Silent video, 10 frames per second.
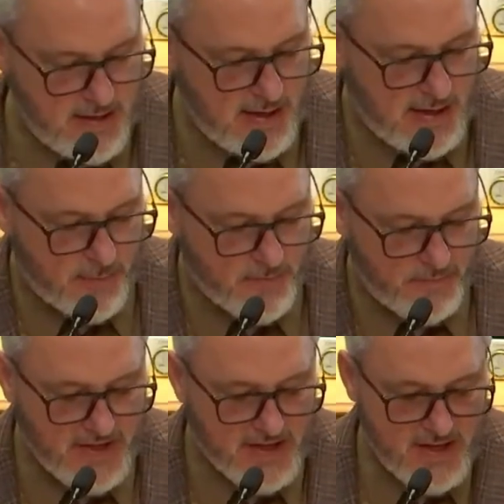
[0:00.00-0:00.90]

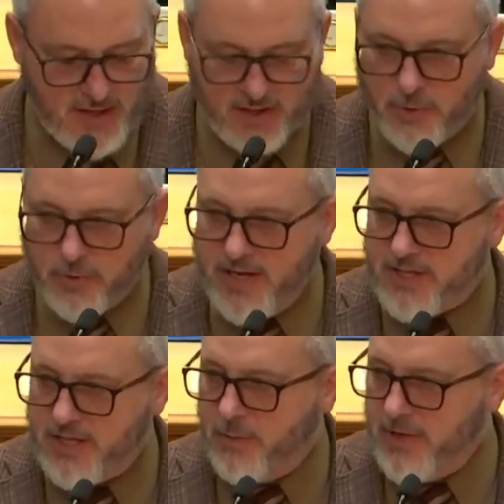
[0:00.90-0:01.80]
that the
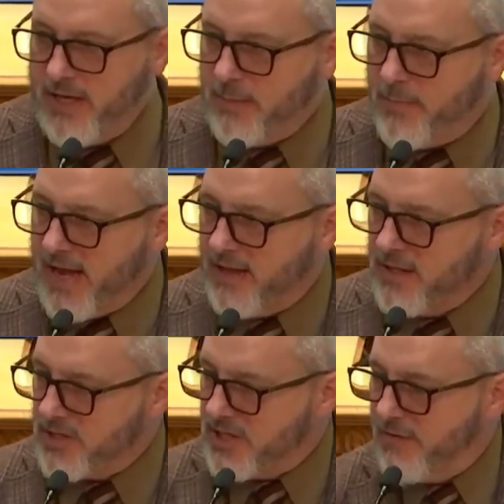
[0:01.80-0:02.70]
reason that we need to ban
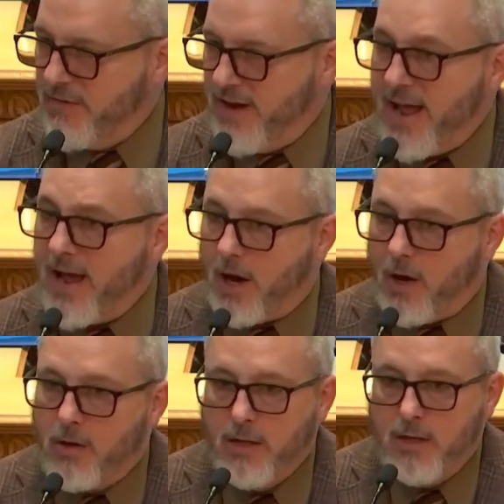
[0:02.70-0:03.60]
this stuff
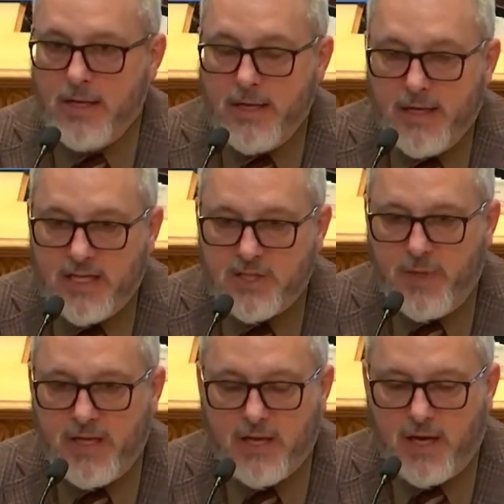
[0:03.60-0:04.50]
now is
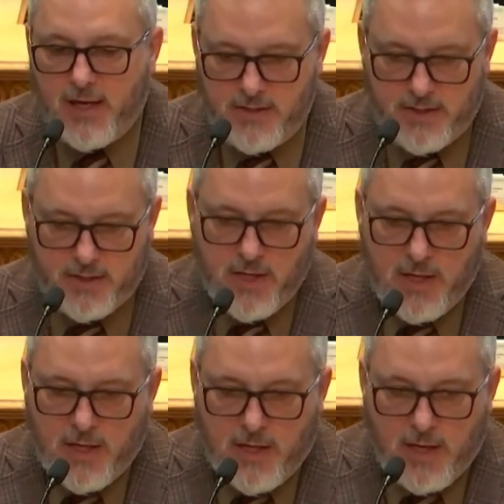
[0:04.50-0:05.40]
because
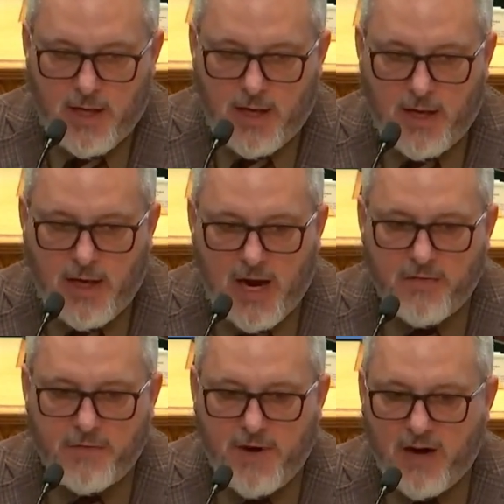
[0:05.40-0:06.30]

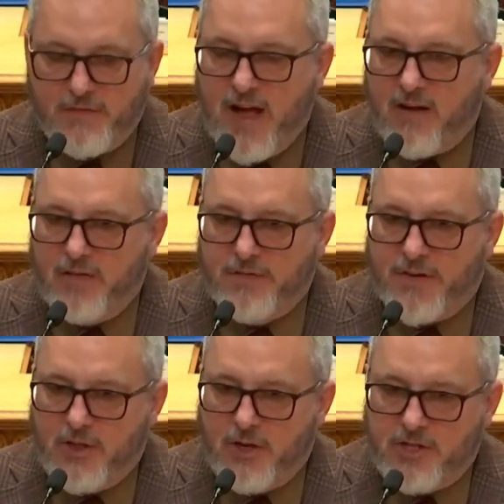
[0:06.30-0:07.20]
our founding
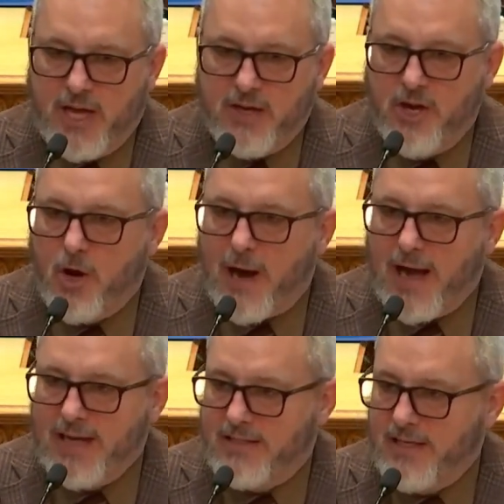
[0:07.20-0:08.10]
fathers had no
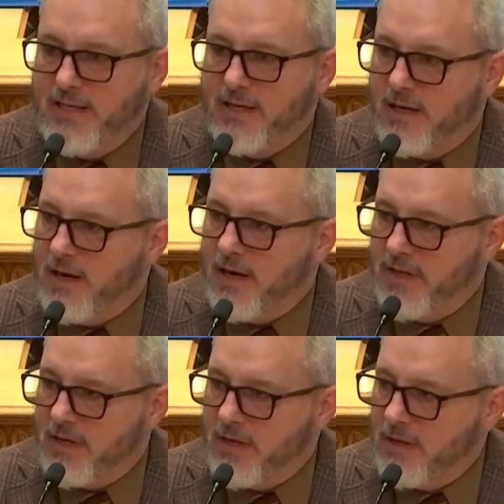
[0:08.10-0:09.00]
idea of
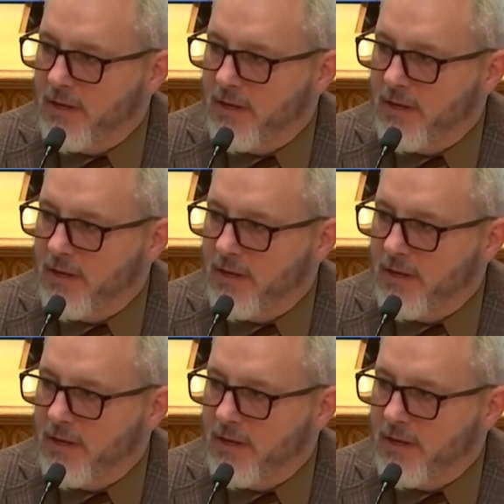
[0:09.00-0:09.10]
the